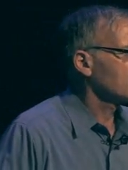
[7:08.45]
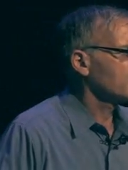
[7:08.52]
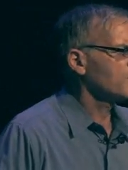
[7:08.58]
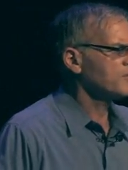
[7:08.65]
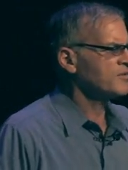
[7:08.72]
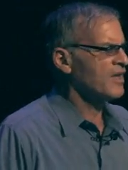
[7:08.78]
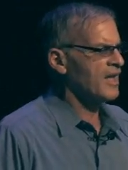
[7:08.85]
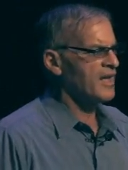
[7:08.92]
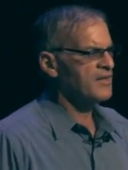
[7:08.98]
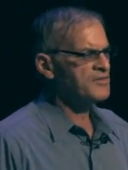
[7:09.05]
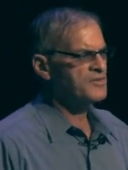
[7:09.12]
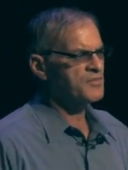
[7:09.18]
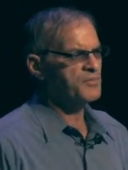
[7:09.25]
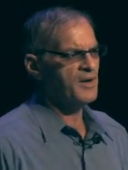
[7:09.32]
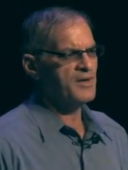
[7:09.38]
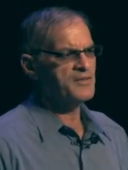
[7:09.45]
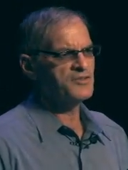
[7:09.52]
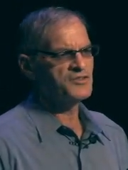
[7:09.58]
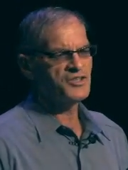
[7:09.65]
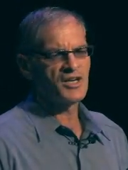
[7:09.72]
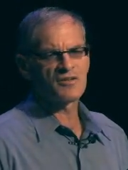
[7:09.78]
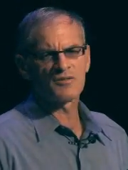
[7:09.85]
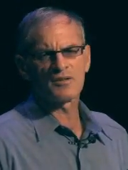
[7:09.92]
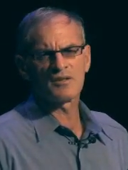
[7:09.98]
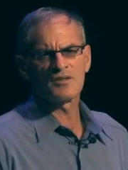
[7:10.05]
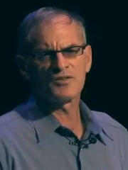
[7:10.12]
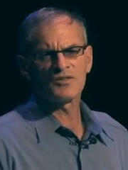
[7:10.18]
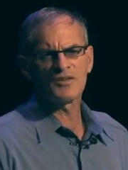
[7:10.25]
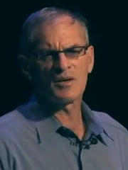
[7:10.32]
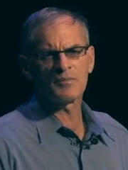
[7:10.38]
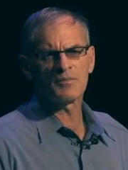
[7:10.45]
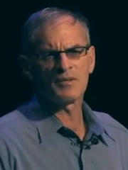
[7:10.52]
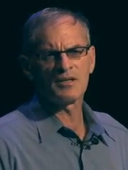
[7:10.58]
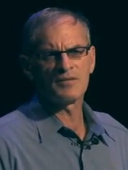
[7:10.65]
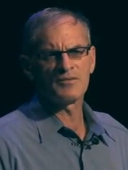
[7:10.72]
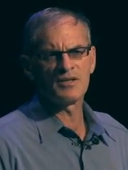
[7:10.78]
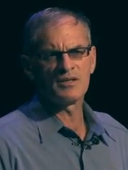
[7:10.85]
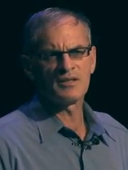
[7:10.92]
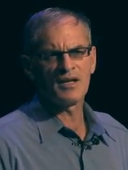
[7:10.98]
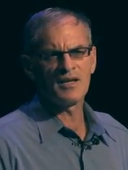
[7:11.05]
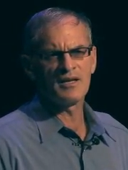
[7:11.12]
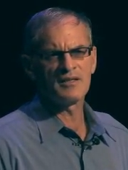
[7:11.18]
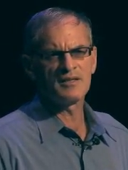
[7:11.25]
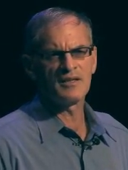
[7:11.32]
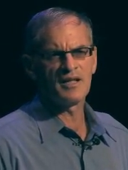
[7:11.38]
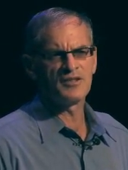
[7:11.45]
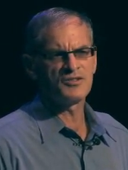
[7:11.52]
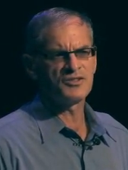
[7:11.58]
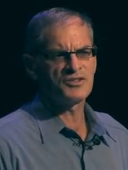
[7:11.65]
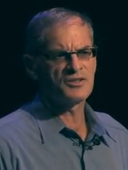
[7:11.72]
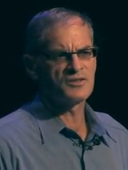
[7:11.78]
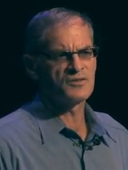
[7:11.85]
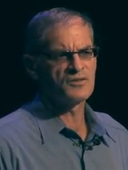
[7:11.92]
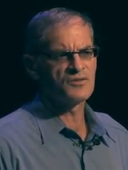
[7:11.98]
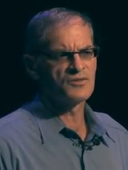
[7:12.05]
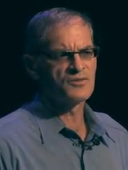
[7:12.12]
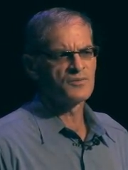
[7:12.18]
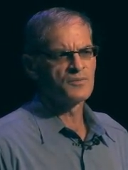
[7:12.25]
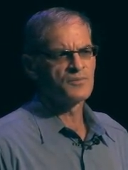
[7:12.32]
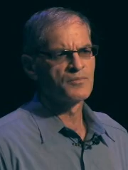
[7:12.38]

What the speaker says: was asked by the General Assembly of the United Nations